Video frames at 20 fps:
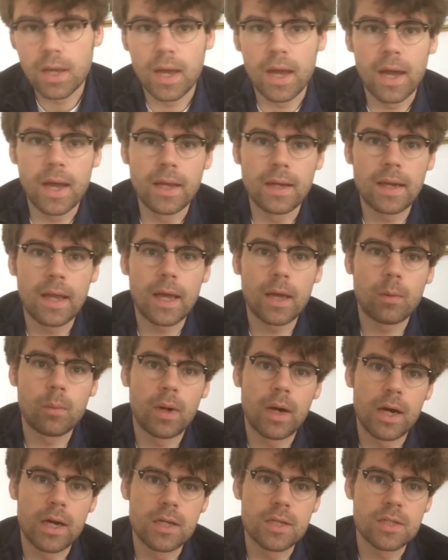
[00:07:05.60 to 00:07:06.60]
And
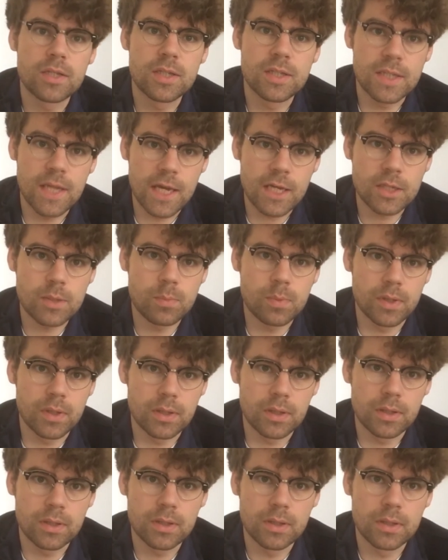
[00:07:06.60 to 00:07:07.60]
likewise,
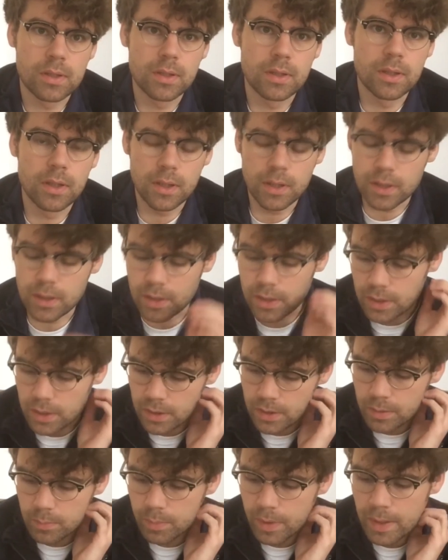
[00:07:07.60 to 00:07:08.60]
Jasper,
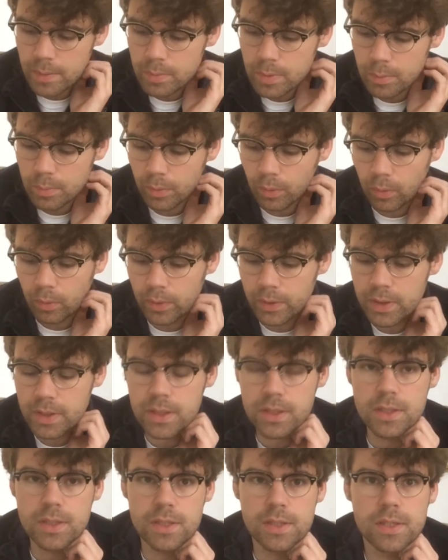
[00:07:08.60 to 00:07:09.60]
the baby boy,
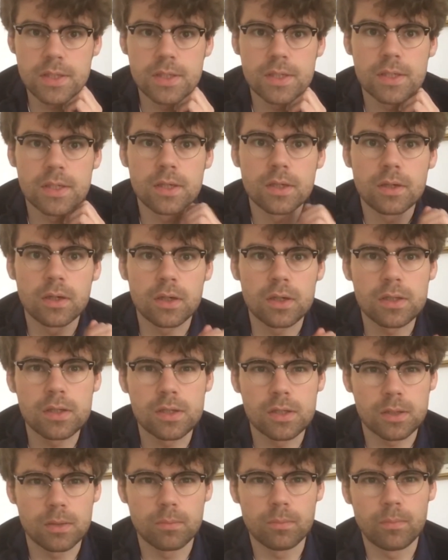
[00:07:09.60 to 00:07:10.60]
there's
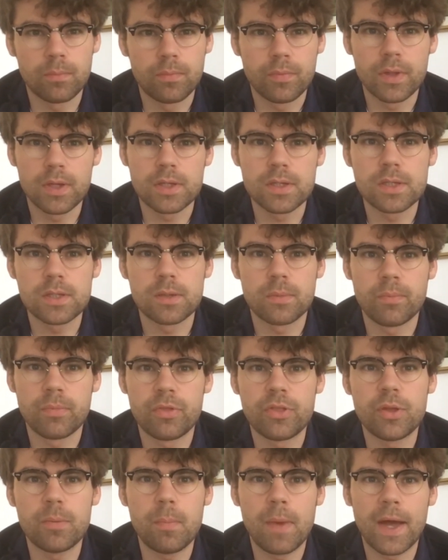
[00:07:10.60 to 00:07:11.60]
some
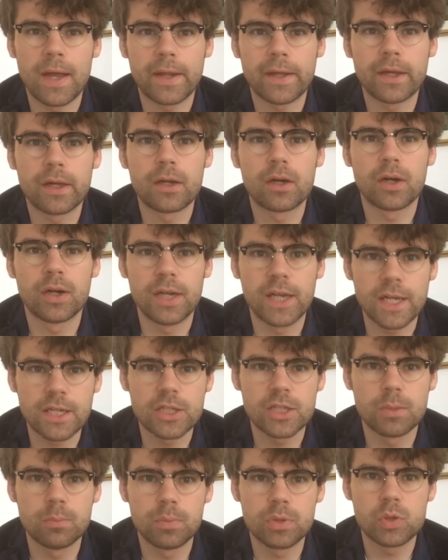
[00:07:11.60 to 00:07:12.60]
thematic
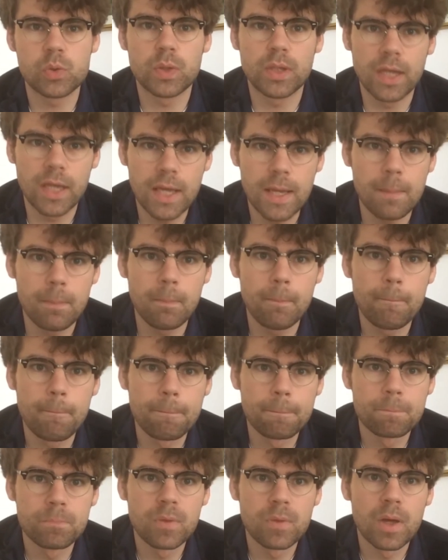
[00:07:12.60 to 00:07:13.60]
connection between him
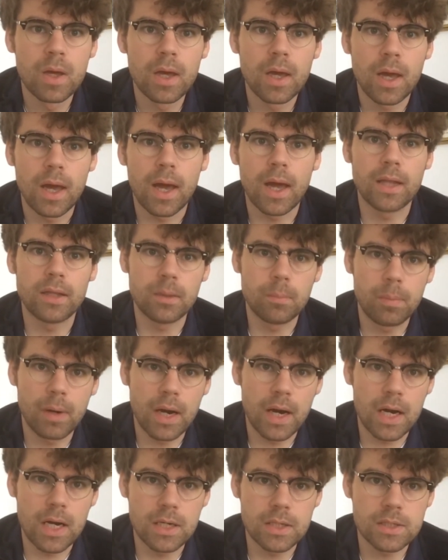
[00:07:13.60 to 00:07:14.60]
and the
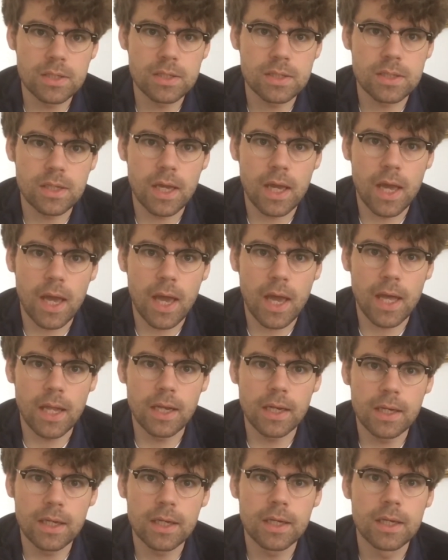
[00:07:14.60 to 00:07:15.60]
past
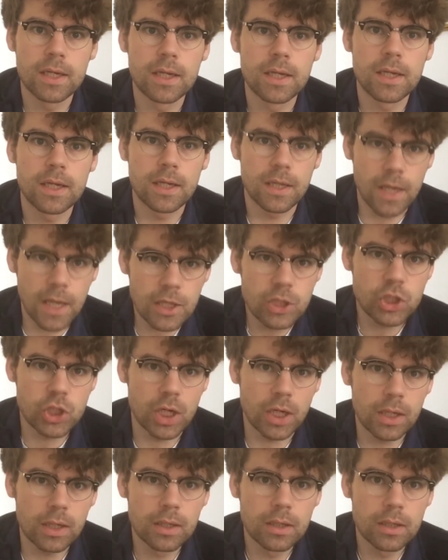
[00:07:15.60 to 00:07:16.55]
and nature.